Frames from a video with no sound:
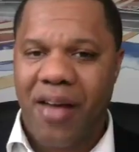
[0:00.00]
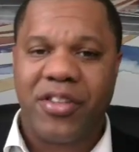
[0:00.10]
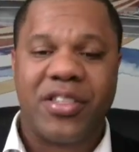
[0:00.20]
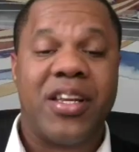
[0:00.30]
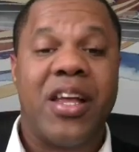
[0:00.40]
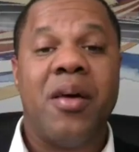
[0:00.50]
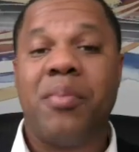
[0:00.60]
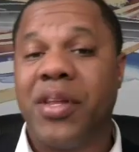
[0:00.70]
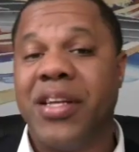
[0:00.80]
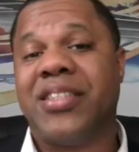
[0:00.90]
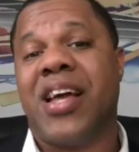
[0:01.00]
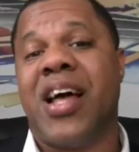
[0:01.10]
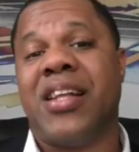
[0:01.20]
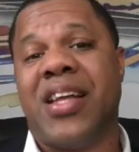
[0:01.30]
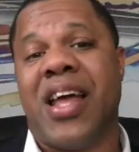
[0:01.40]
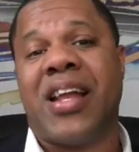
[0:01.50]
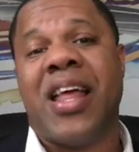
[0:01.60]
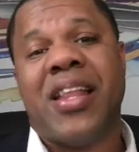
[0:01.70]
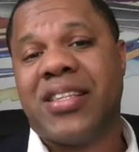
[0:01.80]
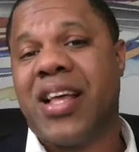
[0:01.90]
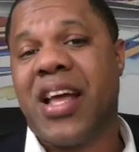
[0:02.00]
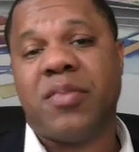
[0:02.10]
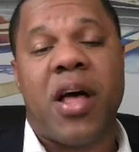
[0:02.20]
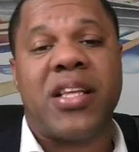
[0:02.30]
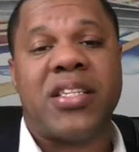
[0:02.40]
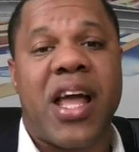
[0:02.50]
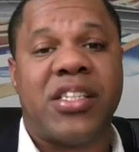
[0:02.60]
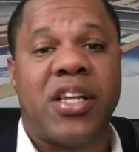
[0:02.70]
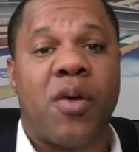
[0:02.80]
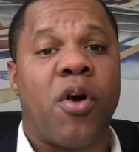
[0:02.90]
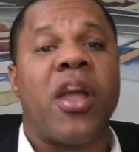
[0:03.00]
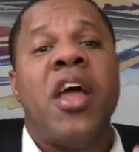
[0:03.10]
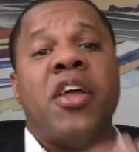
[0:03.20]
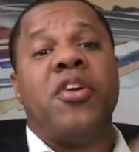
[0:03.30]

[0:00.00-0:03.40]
obviously, please contact the Science Policy Action Network.